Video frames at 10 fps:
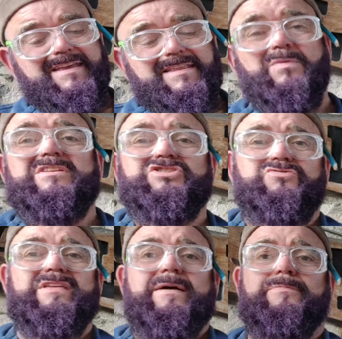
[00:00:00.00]
And when you
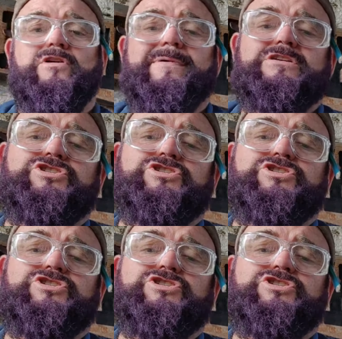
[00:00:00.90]
screw that up, you've got to